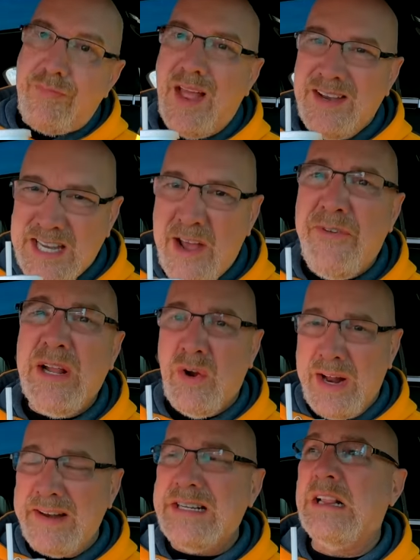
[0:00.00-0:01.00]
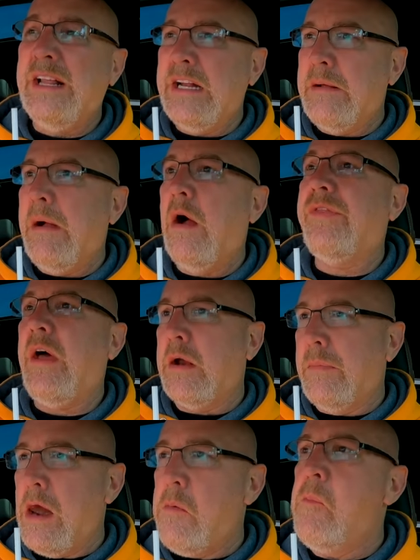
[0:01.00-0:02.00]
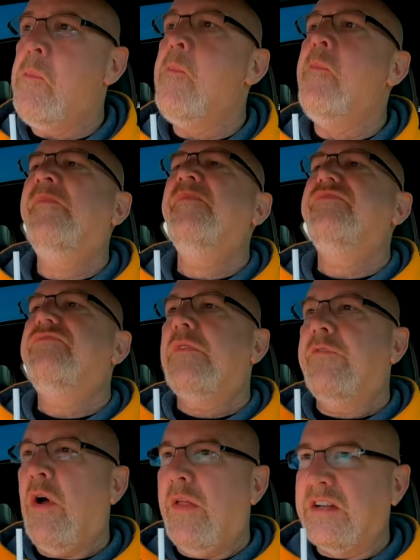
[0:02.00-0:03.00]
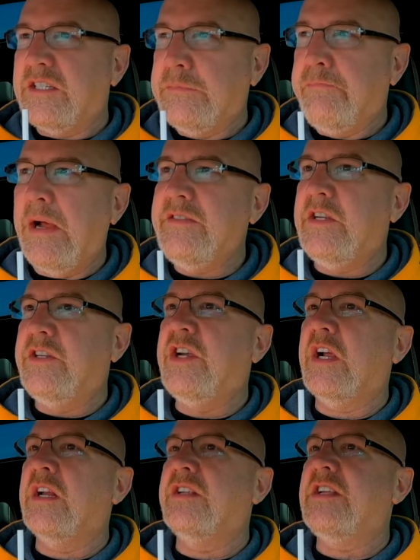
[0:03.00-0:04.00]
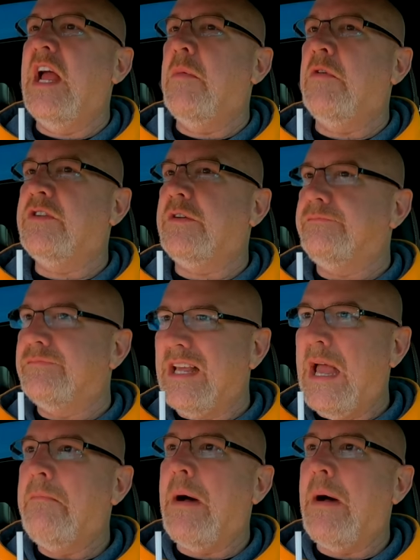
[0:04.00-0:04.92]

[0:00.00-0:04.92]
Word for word: I'm definitely gonna have to clean the mouth out a bit with all that spicy chicken sandwich in